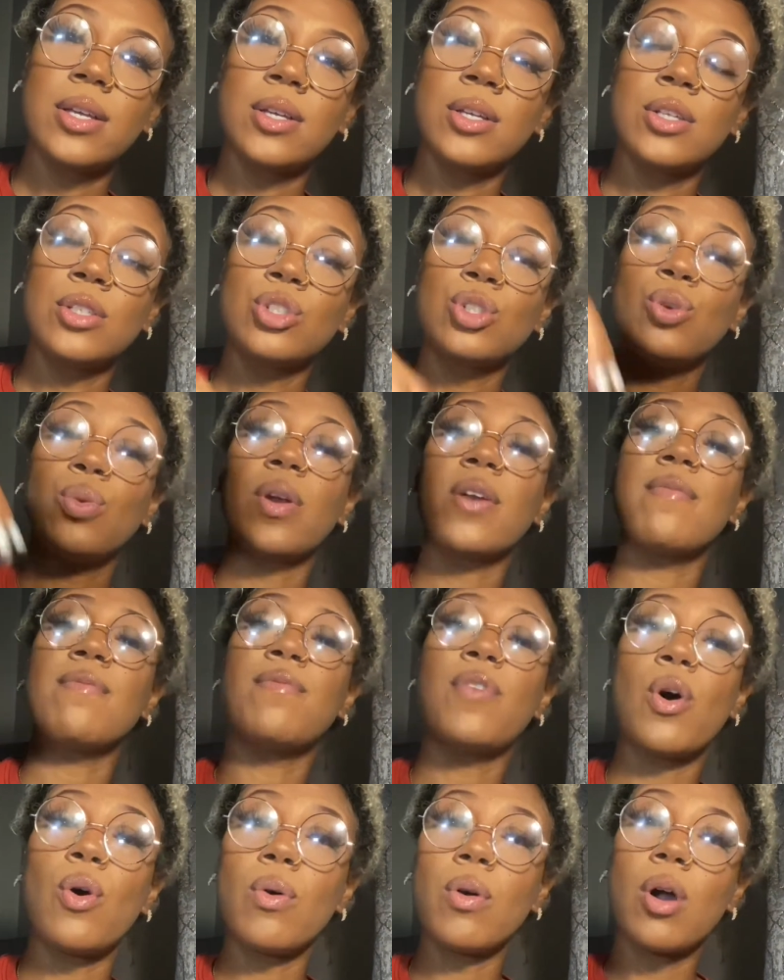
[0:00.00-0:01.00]
to
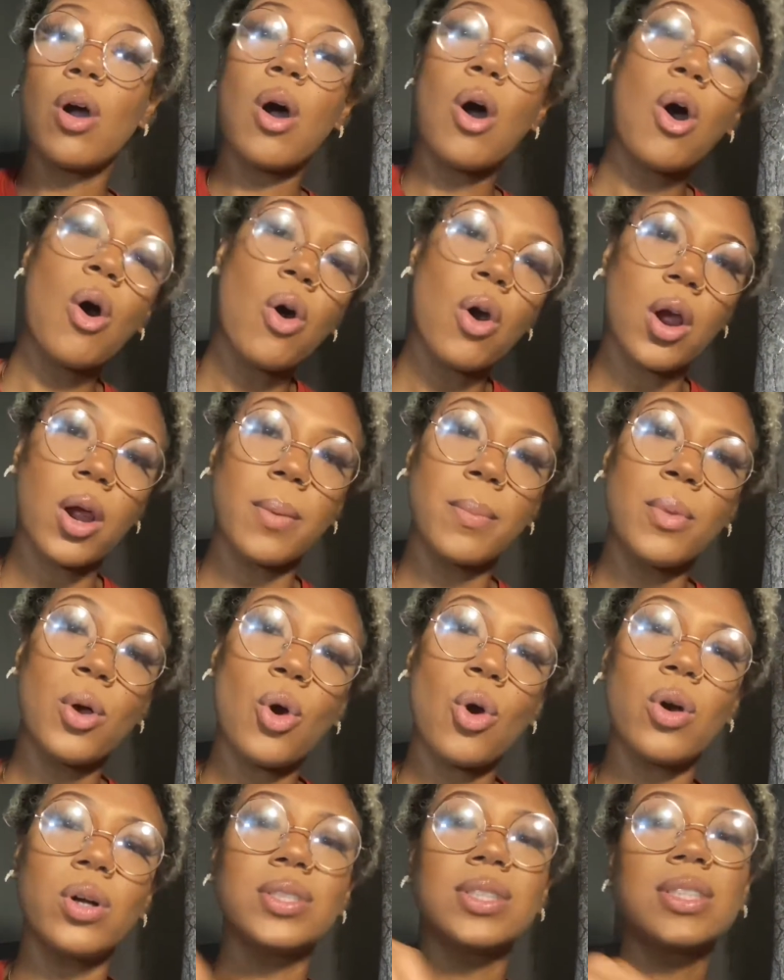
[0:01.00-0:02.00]
invoke harm
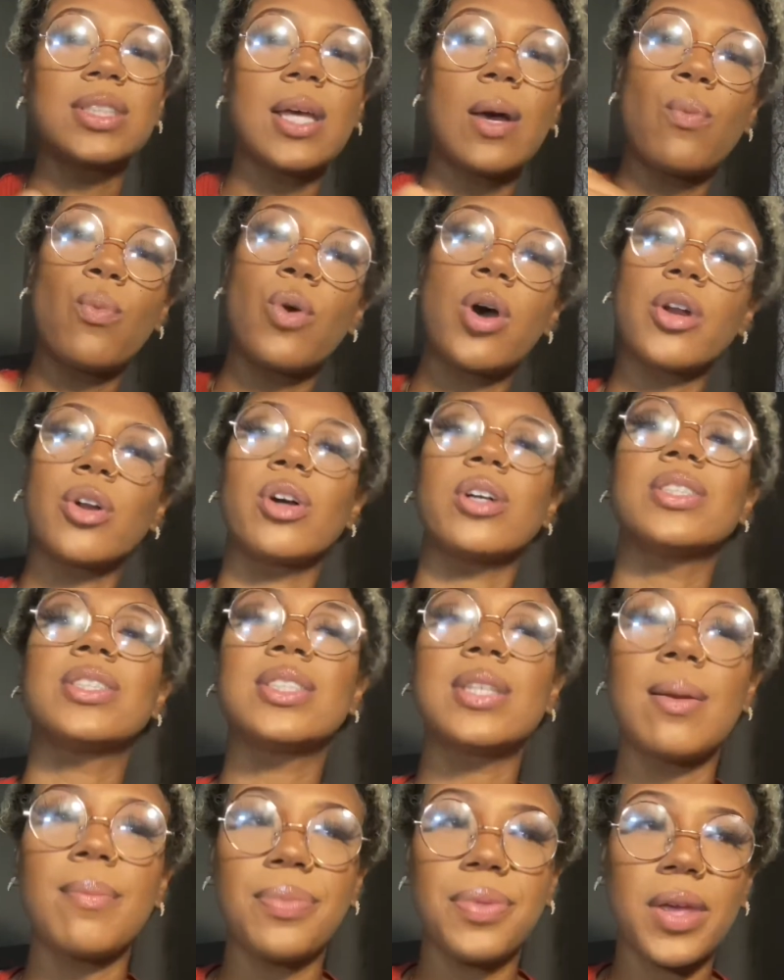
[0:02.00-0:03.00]
on someone or
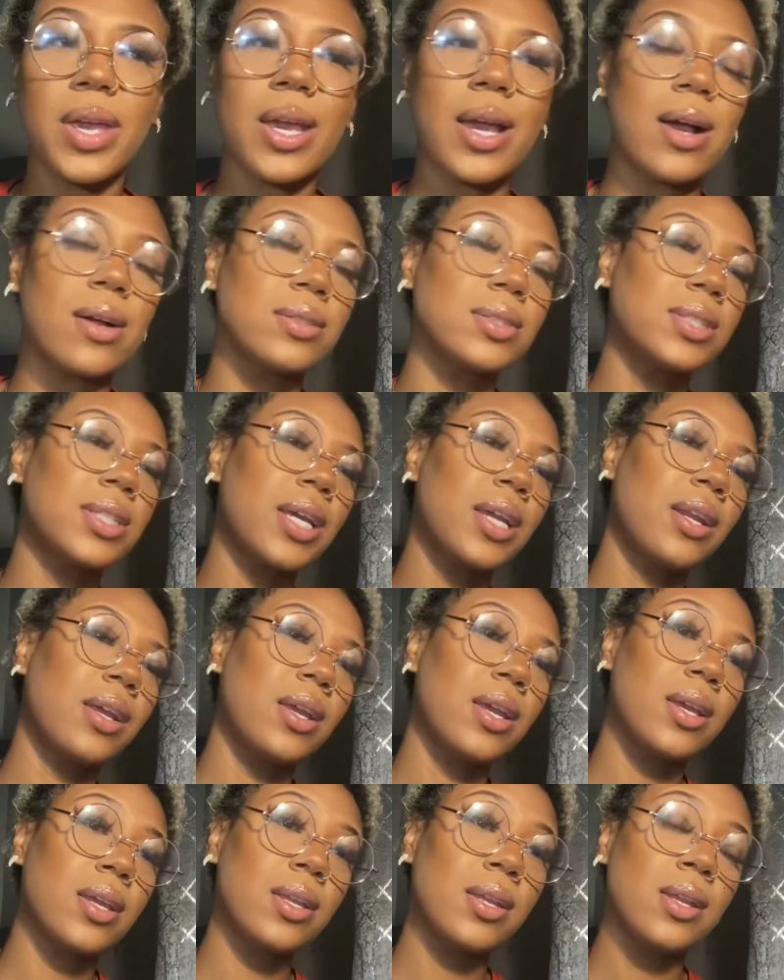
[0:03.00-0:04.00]
something. I'll say it
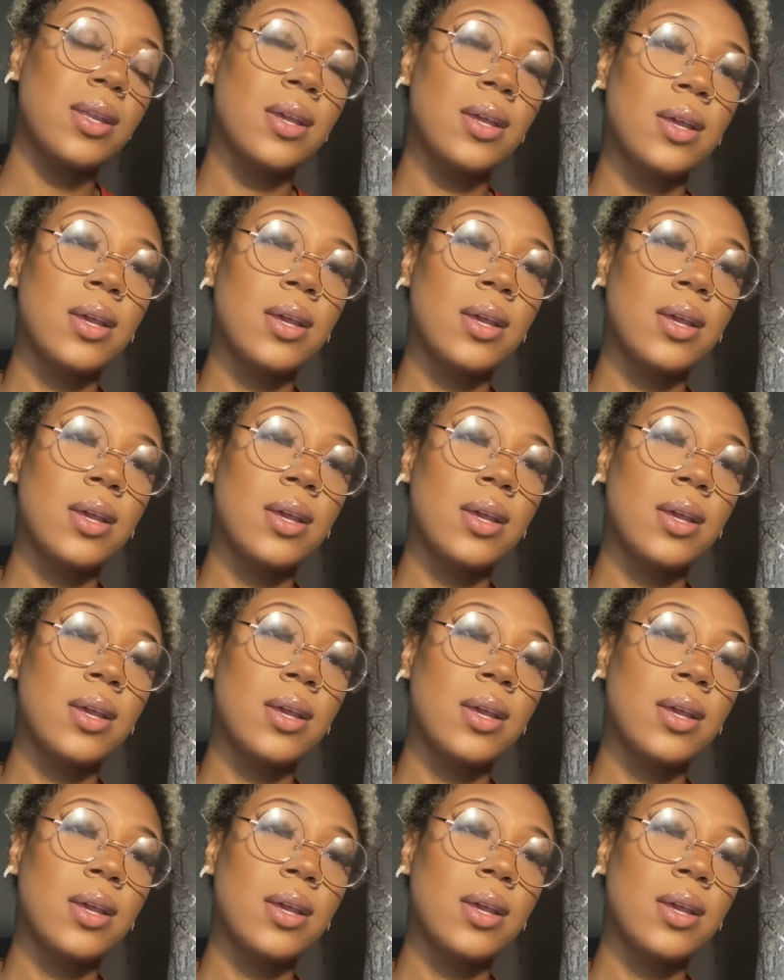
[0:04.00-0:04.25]
again.